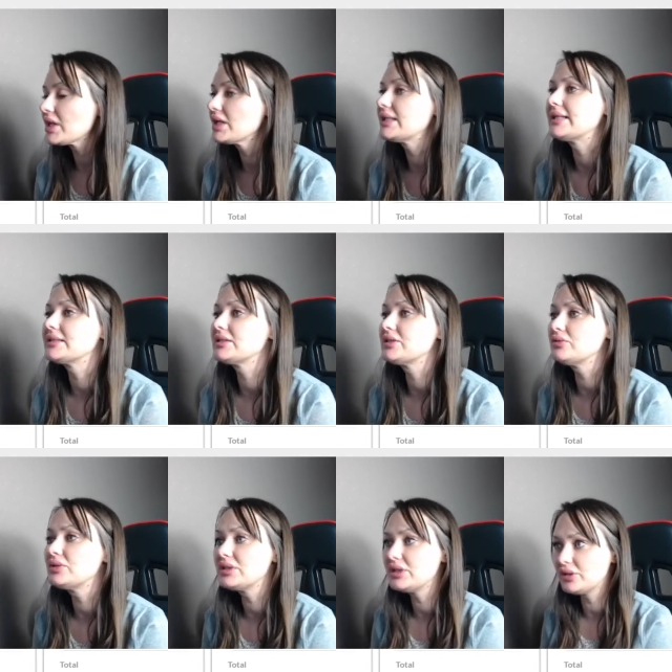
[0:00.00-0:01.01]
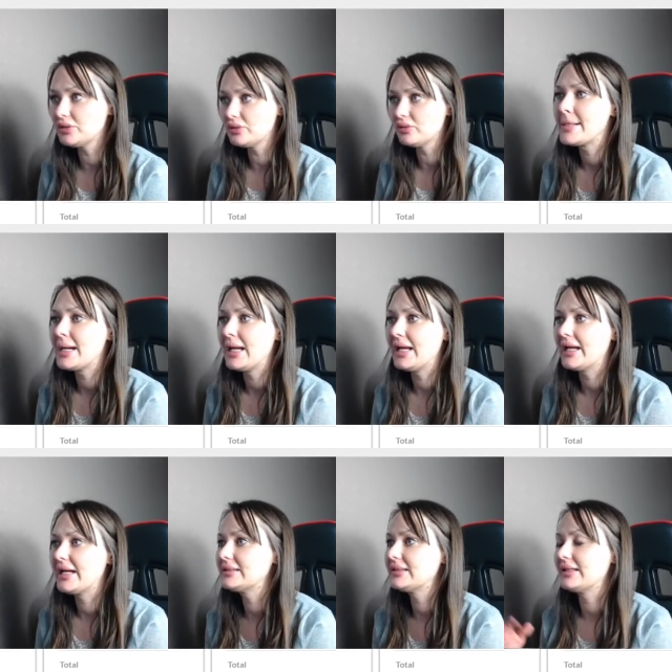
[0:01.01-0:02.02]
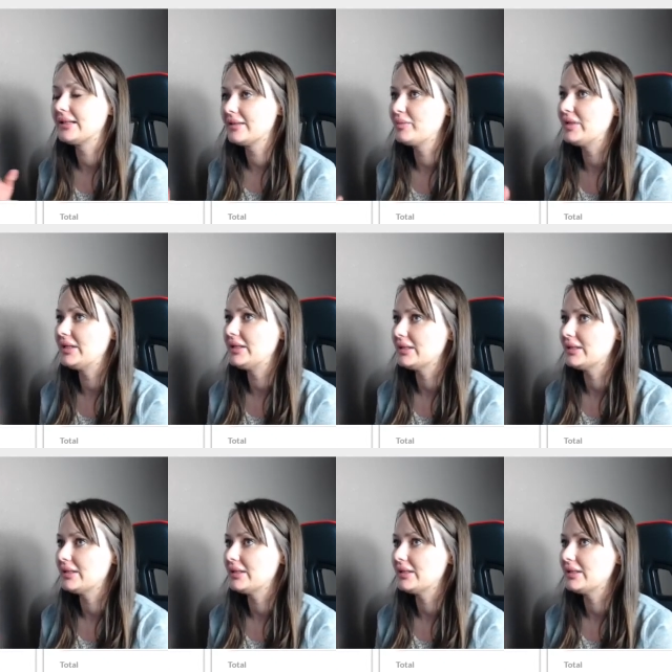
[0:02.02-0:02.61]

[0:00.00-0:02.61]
that suits you and it can be a